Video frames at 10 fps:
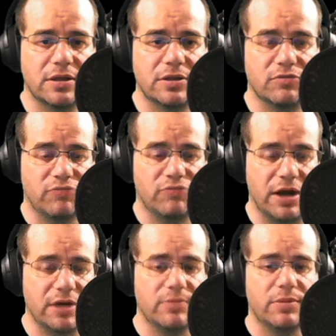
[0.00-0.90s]
the
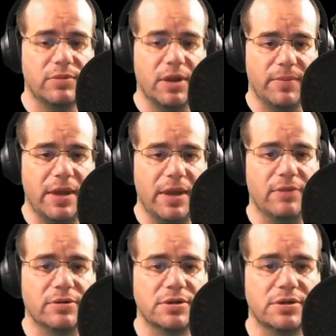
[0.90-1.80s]
random
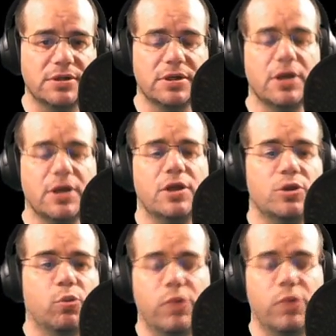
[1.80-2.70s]
amounts,
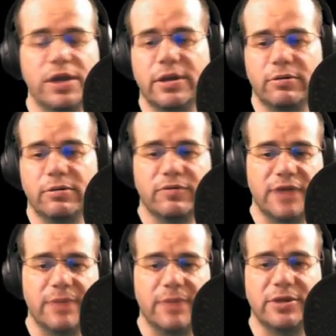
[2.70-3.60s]
the window of
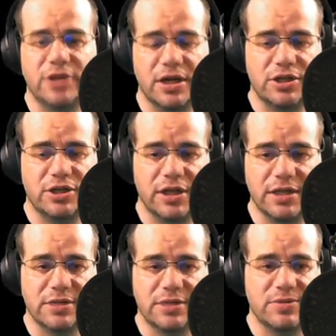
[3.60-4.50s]
damage actually
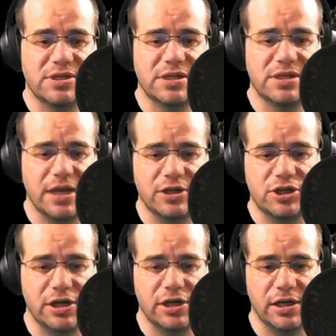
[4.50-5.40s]
gets
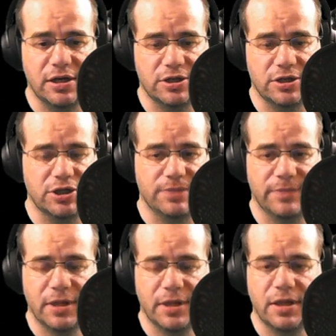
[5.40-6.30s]
substantially larger,
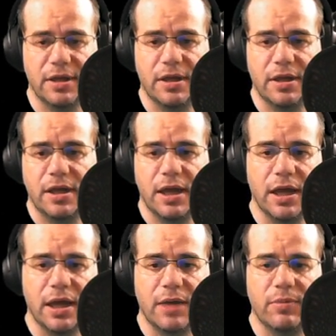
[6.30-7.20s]

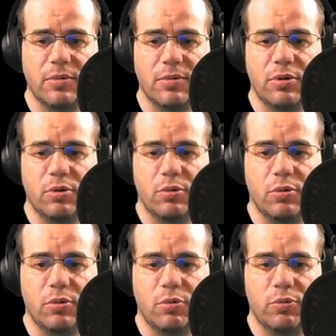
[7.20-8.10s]
um,
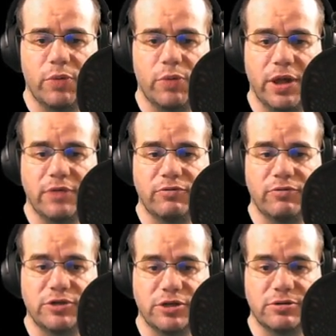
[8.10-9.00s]
where you
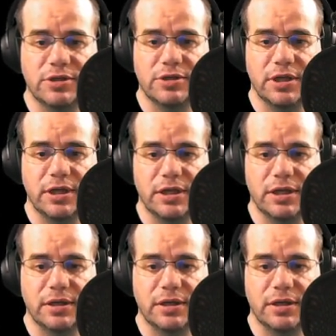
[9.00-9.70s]
reduce the